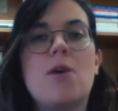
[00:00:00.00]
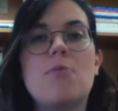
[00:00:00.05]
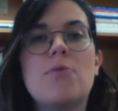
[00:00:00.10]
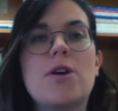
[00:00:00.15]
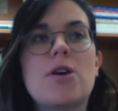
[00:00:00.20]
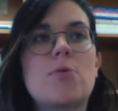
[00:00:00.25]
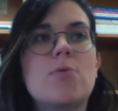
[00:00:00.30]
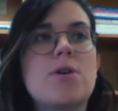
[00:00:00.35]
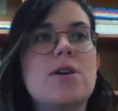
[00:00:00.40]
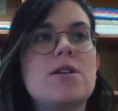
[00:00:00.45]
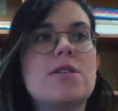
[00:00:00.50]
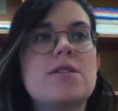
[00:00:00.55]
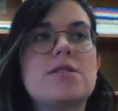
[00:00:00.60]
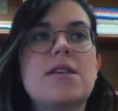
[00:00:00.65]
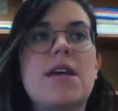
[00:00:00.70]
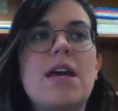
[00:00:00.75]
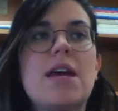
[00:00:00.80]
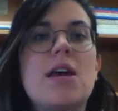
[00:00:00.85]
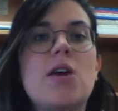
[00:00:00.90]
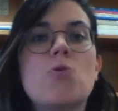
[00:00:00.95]
There was
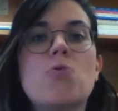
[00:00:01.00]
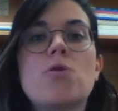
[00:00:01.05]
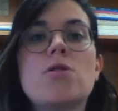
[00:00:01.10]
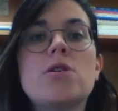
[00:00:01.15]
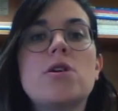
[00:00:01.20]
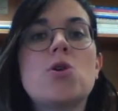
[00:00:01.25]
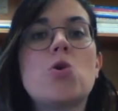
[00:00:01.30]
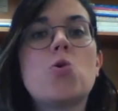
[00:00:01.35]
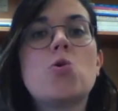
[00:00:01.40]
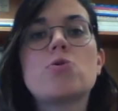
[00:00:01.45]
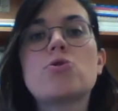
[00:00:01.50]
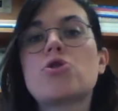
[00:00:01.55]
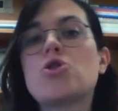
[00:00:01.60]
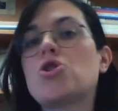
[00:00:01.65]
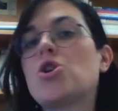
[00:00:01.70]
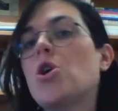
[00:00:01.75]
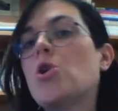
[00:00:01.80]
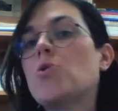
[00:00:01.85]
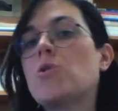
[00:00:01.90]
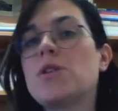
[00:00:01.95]
a really cool
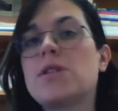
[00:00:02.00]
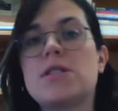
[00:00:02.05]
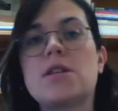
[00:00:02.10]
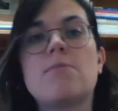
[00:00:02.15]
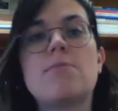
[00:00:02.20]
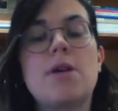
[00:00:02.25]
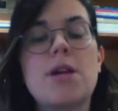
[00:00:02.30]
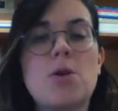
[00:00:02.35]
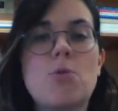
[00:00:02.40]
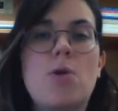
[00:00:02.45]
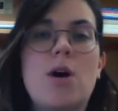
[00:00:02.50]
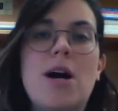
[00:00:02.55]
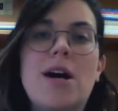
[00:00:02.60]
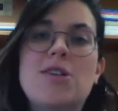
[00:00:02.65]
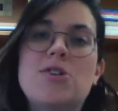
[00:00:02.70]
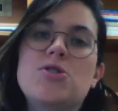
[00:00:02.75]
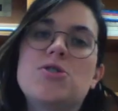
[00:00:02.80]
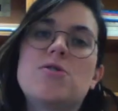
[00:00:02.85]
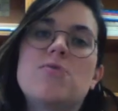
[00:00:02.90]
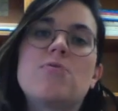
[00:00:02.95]
show that somebody watched,